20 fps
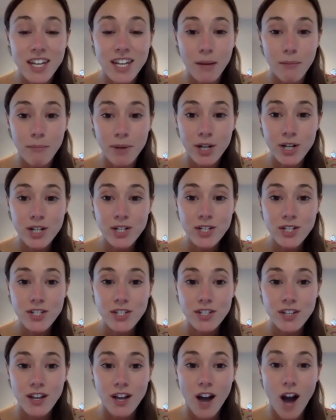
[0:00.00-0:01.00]

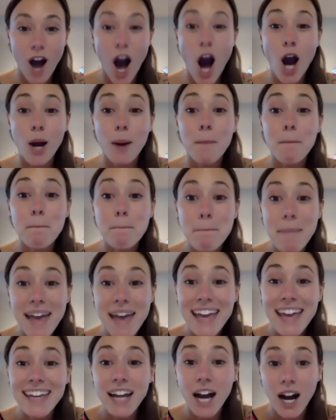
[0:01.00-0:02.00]
numbers are
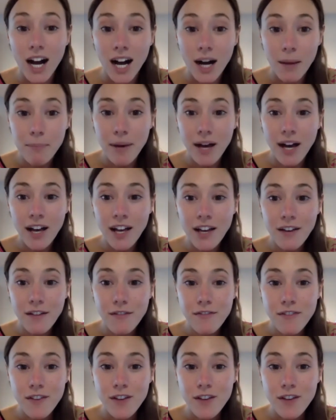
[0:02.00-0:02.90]
made up of